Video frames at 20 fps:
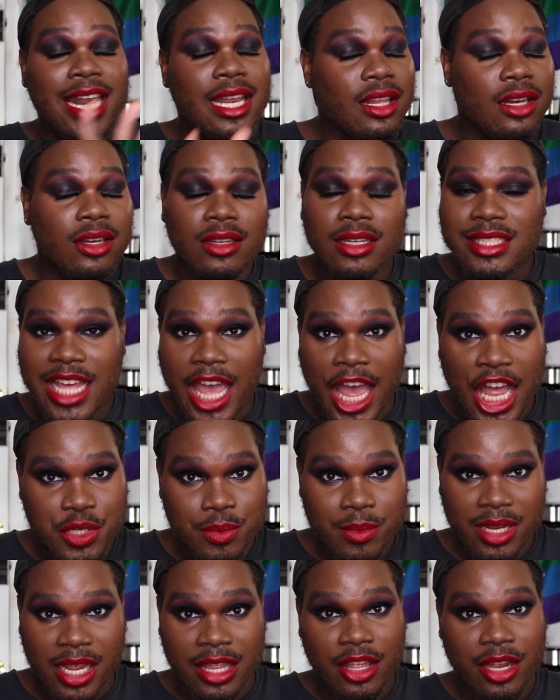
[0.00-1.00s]
a little
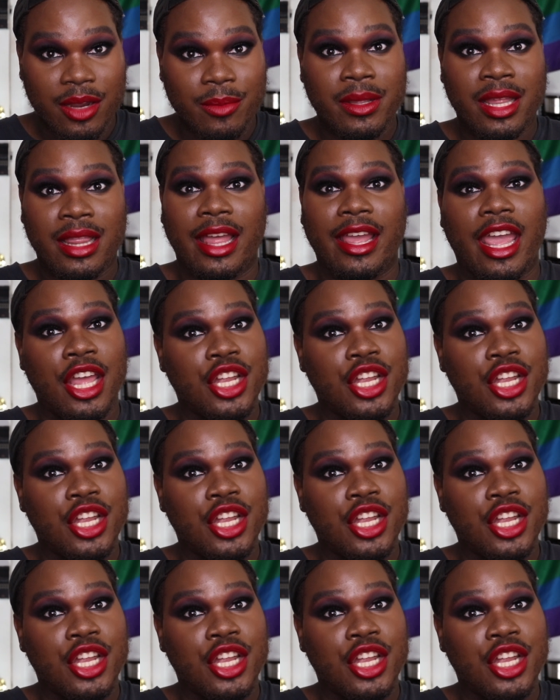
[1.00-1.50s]
attachment in there being like,